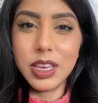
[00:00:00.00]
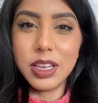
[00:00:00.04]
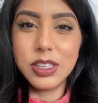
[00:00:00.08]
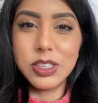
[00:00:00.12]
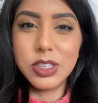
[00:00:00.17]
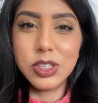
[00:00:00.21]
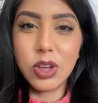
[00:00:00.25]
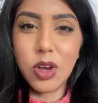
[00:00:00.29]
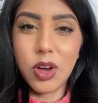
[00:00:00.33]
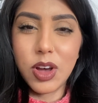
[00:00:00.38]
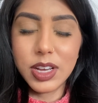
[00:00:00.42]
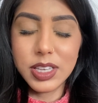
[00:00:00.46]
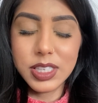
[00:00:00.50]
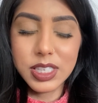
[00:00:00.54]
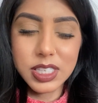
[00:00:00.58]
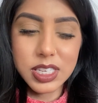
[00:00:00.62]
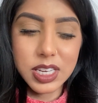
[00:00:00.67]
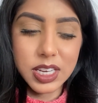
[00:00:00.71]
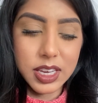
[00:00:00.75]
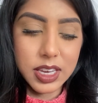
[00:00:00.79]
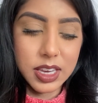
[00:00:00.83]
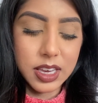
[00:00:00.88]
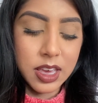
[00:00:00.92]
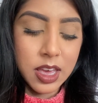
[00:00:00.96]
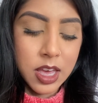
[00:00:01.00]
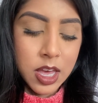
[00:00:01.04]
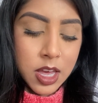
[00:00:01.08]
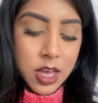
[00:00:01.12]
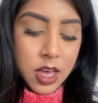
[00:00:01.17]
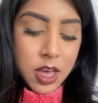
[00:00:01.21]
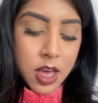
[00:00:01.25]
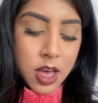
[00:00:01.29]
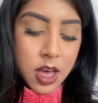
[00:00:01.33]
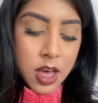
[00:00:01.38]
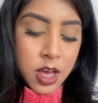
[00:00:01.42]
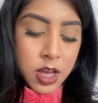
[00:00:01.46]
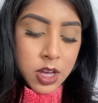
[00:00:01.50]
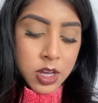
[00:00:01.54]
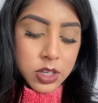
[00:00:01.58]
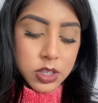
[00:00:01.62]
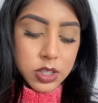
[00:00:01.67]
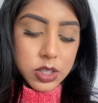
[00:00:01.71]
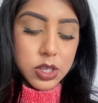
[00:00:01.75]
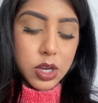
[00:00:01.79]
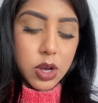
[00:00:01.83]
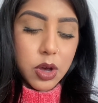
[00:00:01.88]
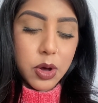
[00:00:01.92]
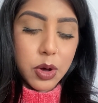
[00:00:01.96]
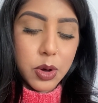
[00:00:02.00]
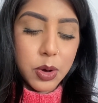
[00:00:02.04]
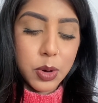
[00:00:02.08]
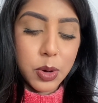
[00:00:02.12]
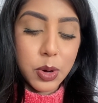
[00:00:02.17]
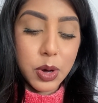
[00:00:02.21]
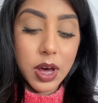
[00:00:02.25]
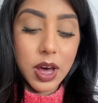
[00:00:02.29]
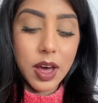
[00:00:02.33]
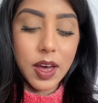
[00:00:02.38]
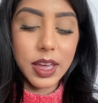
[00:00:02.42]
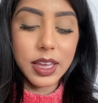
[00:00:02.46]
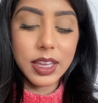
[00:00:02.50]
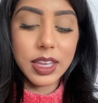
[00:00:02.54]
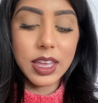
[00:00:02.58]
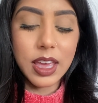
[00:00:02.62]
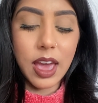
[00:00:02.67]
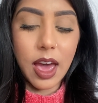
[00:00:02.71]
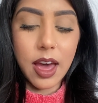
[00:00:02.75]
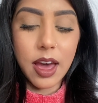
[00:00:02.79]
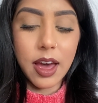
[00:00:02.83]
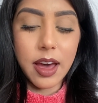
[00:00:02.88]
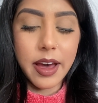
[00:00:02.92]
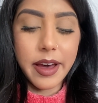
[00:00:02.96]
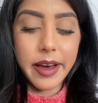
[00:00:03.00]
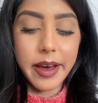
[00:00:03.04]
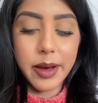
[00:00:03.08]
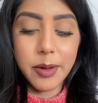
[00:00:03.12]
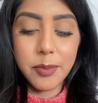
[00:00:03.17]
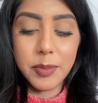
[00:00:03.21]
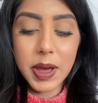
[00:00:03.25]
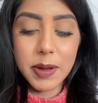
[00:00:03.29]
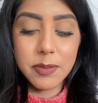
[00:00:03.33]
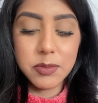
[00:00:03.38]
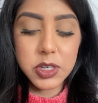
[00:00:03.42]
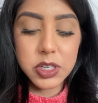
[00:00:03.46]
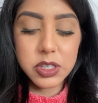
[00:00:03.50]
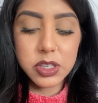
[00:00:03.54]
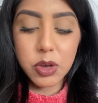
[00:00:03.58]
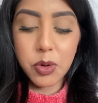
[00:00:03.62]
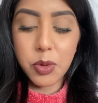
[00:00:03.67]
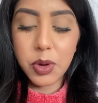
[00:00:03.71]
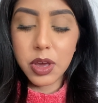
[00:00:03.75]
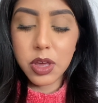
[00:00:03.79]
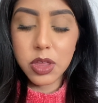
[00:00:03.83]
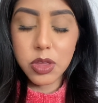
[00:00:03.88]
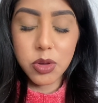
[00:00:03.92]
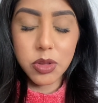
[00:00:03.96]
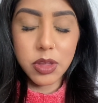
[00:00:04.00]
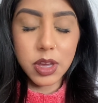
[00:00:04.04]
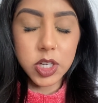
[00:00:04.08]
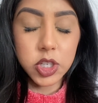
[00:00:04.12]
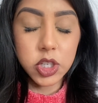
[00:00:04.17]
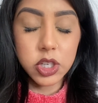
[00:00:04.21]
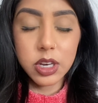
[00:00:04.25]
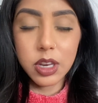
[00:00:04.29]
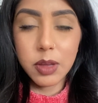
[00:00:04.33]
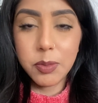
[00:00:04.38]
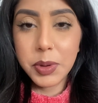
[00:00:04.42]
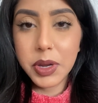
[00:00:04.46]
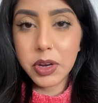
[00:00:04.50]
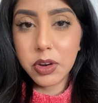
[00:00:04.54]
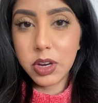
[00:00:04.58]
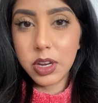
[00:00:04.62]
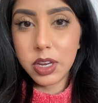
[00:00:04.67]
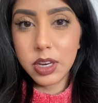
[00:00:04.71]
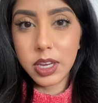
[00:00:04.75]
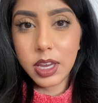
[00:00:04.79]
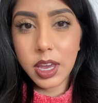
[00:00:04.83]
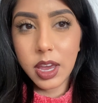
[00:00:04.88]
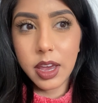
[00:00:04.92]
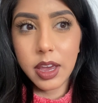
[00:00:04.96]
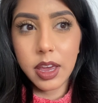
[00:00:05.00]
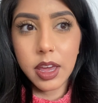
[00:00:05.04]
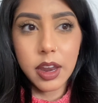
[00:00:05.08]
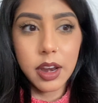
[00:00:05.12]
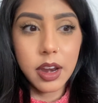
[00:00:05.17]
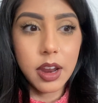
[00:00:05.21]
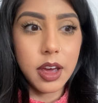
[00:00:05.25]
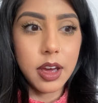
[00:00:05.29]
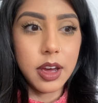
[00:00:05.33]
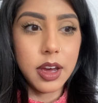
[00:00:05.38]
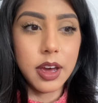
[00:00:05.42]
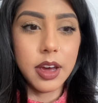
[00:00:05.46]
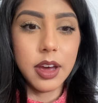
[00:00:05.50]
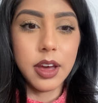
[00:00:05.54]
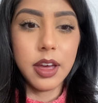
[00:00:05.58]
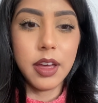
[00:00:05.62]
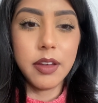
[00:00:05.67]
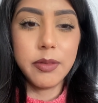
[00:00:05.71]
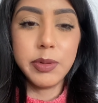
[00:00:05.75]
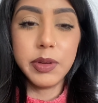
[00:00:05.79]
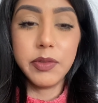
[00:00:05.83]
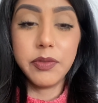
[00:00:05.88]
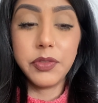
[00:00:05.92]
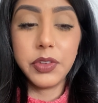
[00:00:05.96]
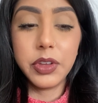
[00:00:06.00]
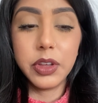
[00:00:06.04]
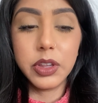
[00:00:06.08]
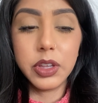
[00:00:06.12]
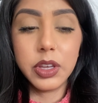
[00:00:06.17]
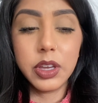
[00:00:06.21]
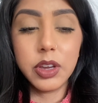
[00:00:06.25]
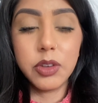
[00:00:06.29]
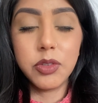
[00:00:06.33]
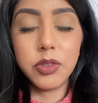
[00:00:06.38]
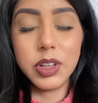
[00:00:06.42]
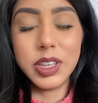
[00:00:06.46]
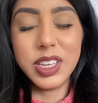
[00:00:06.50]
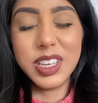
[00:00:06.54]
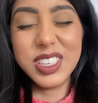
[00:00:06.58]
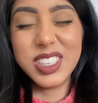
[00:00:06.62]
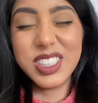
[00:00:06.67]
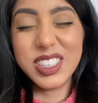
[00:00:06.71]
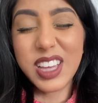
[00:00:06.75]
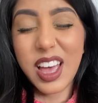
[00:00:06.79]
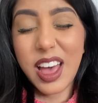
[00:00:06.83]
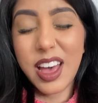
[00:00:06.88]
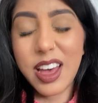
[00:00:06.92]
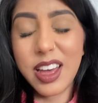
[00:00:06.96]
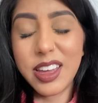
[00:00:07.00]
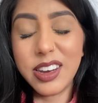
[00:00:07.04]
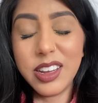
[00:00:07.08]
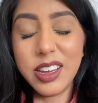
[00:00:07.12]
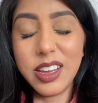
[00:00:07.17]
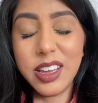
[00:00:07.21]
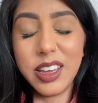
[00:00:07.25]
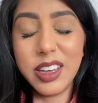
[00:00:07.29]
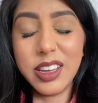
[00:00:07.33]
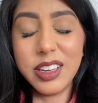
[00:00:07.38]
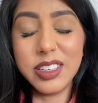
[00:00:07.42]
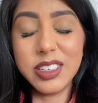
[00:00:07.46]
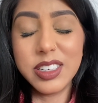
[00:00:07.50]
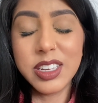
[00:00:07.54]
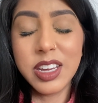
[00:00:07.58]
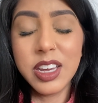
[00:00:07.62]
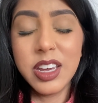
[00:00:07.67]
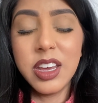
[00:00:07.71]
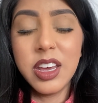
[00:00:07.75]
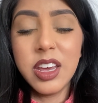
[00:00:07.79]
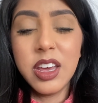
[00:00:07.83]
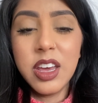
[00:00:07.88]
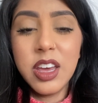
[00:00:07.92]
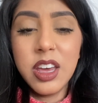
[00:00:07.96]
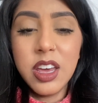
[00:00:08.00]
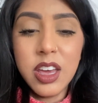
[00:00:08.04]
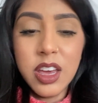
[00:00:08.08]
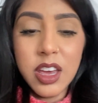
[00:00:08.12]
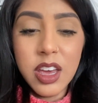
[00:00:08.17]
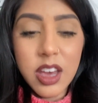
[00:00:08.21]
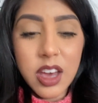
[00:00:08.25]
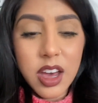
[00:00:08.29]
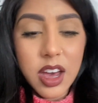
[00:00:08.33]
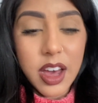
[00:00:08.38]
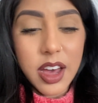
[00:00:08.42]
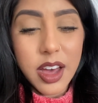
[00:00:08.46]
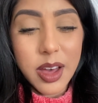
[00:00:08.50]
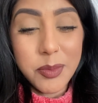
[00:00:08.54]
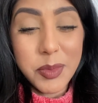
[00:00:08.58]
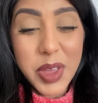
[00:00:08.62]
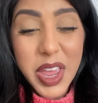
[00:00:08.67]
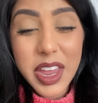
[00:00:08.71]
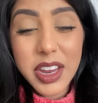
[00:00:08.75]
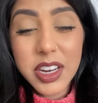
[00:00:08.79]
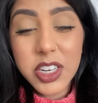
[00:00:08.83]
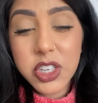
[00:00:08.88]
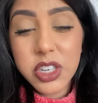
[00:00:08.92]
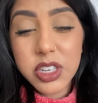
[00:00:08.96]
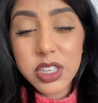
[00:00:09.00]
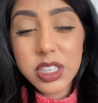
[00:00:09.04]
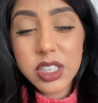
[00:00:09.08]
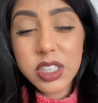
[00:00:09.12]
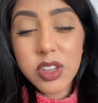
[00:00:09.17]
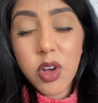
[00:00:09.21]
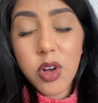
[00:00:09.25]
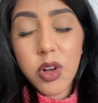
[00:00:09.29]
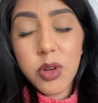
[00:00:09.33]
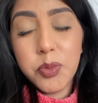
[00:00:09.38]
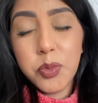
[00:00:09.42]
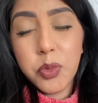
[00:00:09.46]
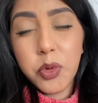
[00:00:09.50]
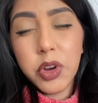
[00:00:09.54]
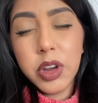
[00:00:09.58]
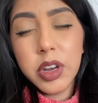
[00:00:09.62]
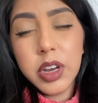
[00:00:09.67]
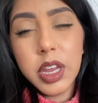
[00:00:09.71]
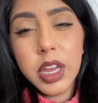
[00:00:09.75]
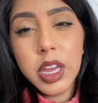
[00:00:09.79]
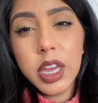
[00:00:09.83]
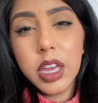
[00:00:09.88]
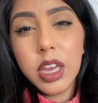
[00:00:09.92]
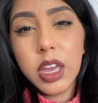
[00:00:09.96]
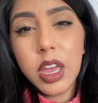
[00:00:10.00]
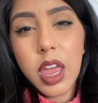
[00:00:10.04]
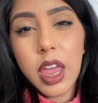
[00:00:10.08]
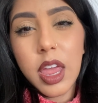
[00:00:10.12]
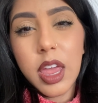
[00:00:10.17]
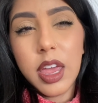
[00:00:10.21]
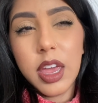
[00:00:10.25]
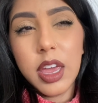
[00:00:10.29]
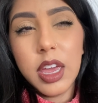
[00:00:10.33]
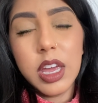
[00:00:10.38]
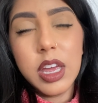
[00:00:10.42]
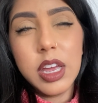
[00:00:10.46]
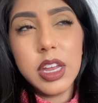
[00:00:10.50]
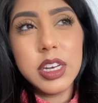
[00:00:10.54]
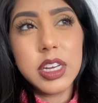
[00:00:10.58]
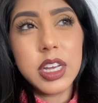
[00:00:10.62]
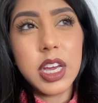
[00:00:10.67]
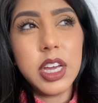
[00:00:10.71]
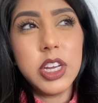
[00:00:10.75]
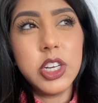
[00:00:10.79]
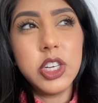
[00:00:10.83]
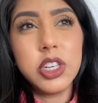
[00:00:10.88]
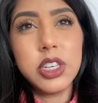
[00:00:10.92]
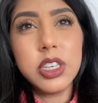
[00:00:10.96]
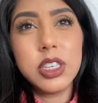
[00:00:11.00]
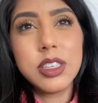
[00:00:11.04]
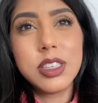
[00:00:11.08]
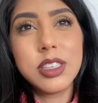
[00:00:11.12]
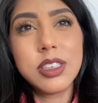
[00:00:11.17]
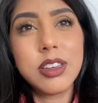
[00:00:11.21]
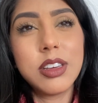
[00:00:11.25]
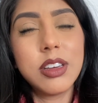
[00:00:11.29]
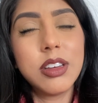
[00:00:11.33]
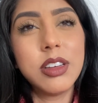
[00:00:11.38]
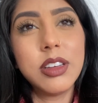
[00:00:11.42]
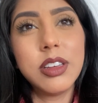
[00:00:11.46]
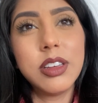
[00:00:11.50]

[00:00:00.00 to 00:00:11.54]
exhausting. So, yeah, um, I'm just going through that shitty period again. Uh, I've been feeling really sad and um, anxious all morning, and I just,